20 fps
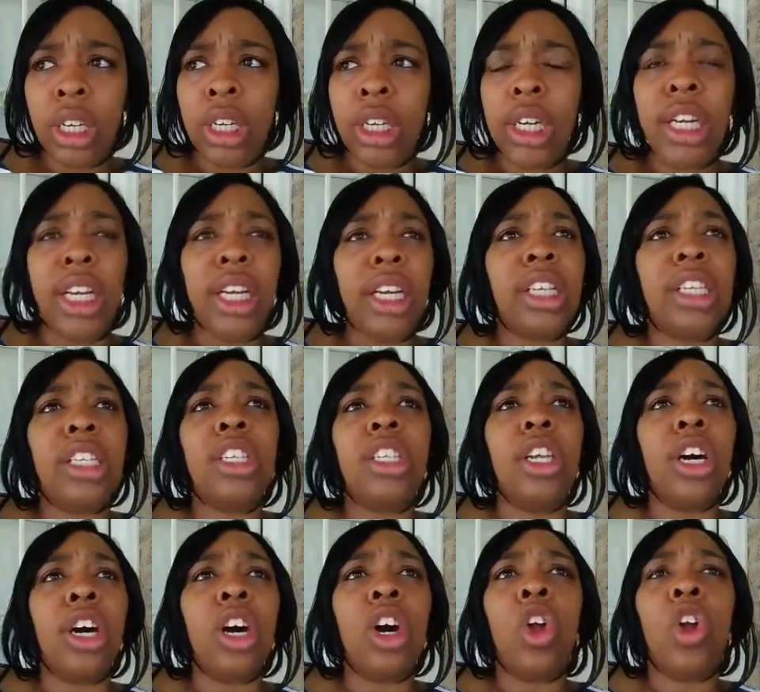He is
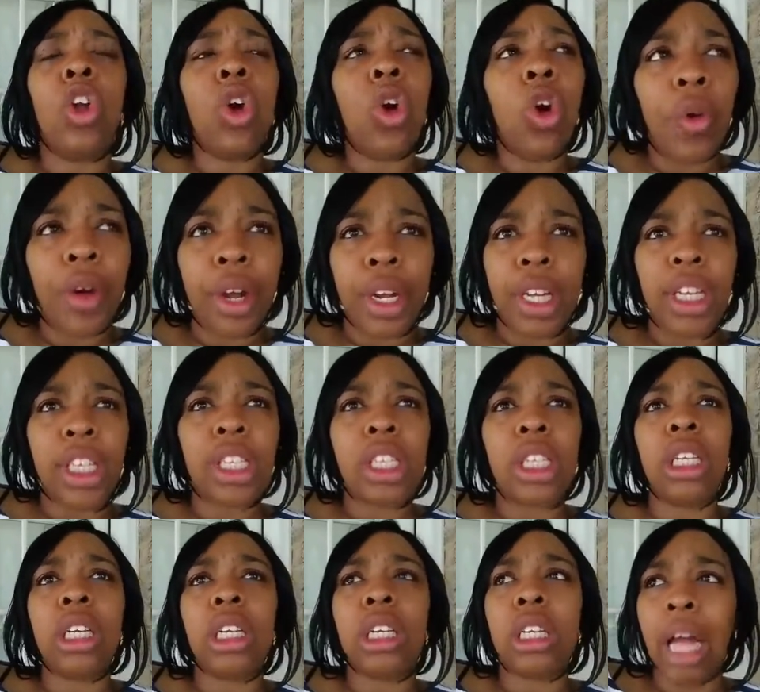the glorious
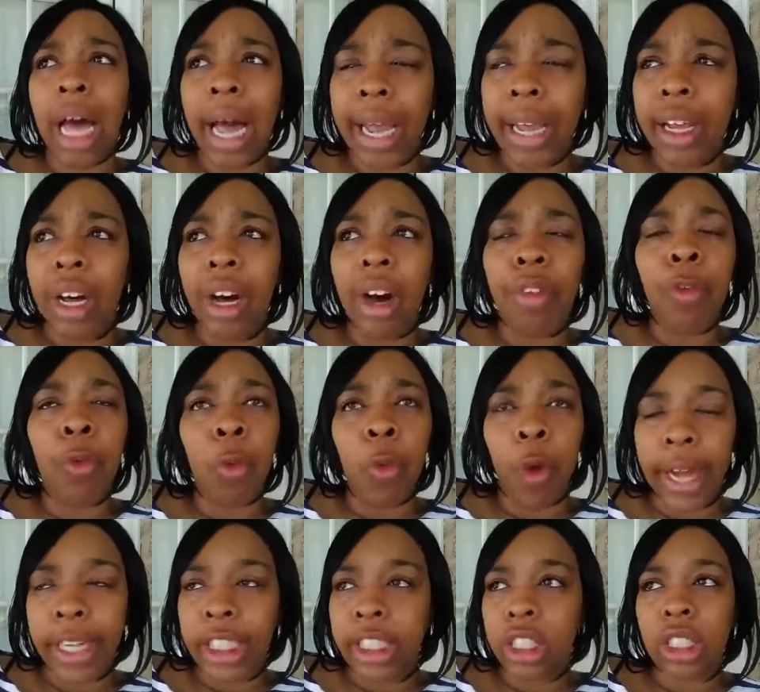light of
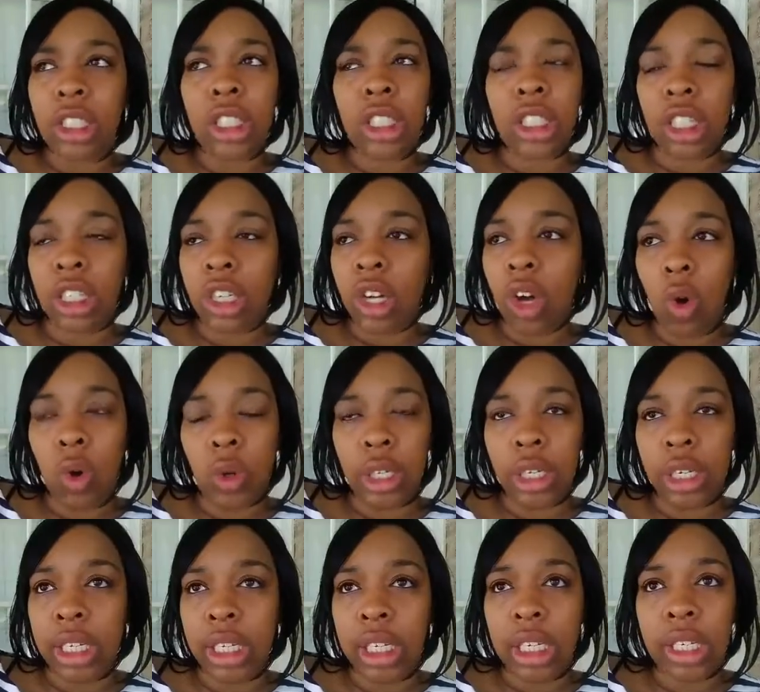righteousness and
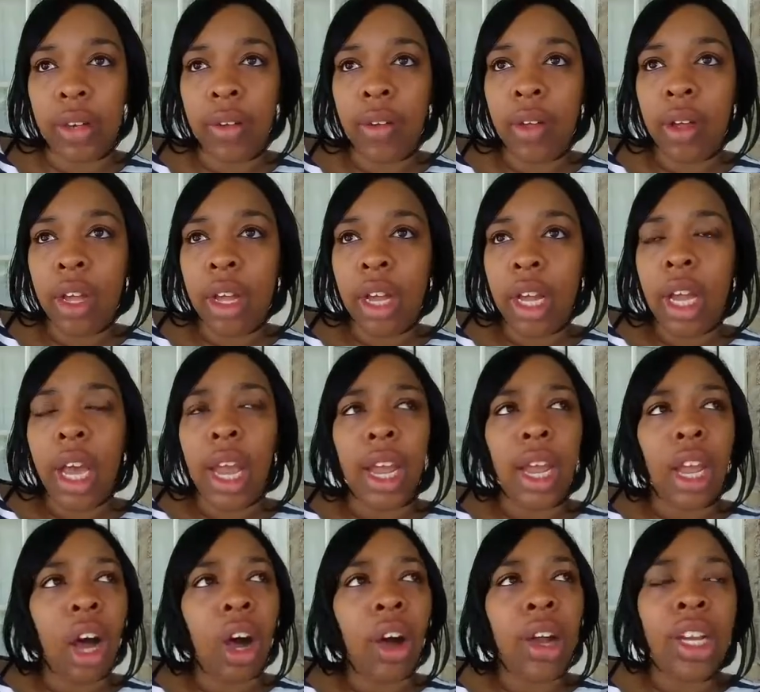holiness. And
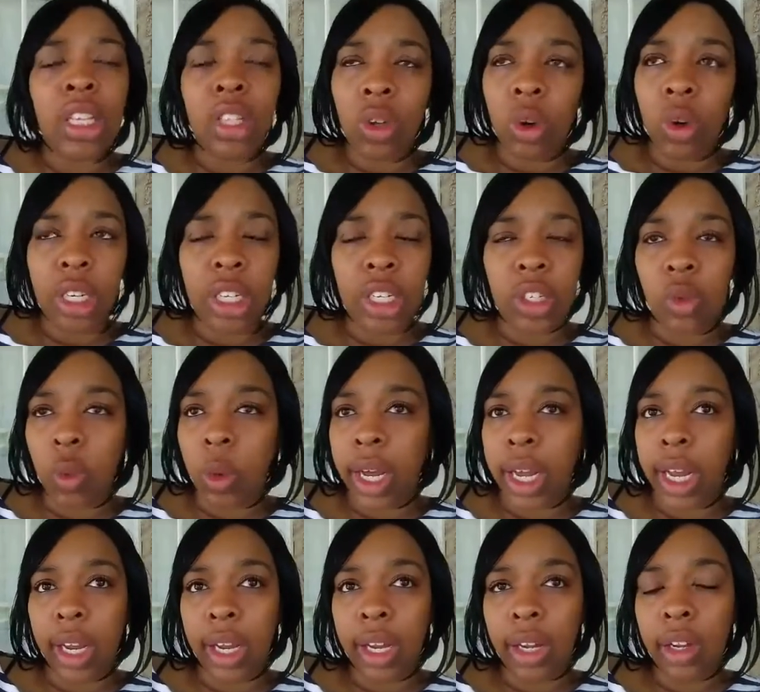y'all, he's on his
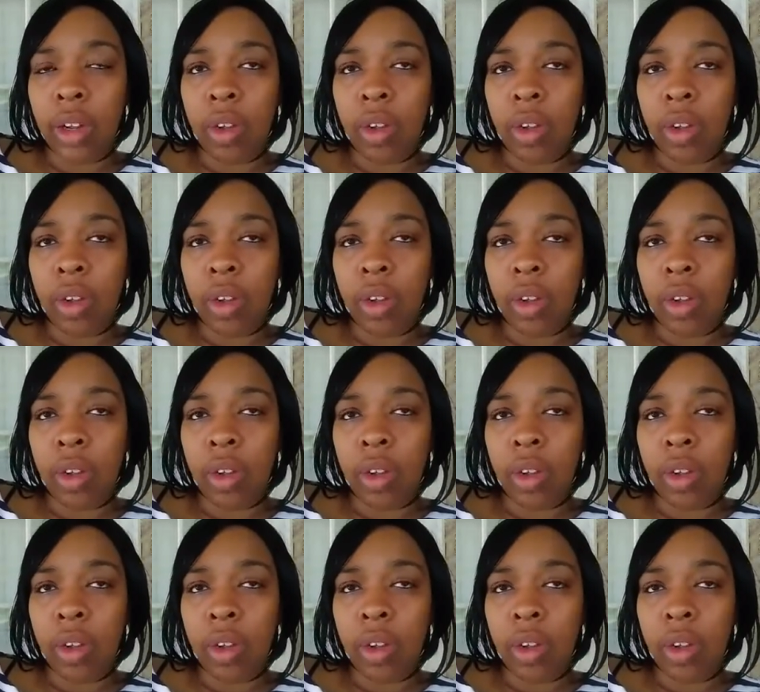way.